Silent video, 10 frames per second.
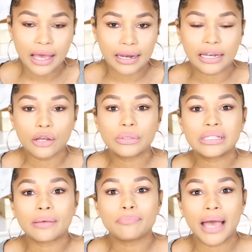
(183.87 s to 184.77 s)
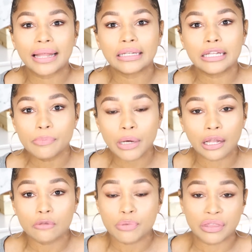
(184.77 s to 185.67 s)
And I know it's a matte lip
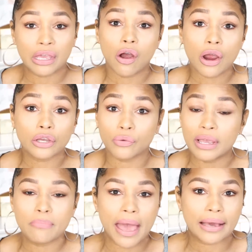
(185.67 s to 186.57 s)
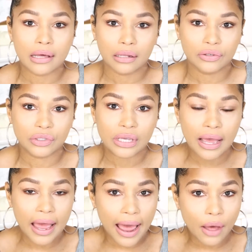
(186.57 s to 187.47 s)
color, but they are great matte colors
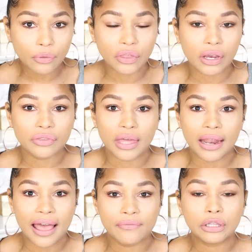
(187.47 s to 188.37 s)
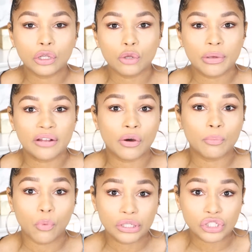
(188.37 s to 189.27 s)
out there that have a little bit of a
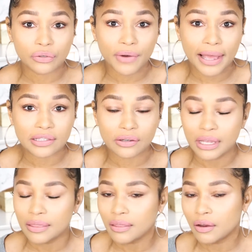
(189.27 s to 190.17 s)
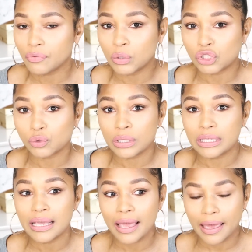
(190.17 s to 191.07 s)
moisturizer in there, which
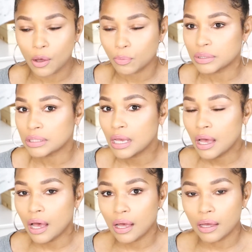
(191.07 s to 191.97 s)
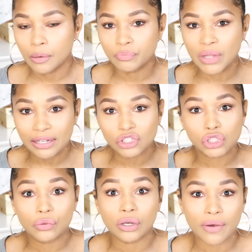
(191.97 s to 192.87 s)
really helps um, not
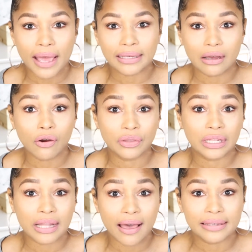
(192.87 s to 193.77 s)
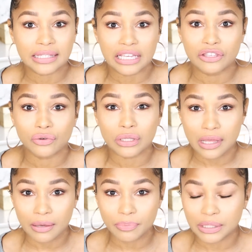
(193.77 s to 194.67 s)
show the crack or the lines in your
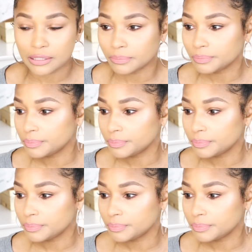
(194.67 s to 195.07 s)
lips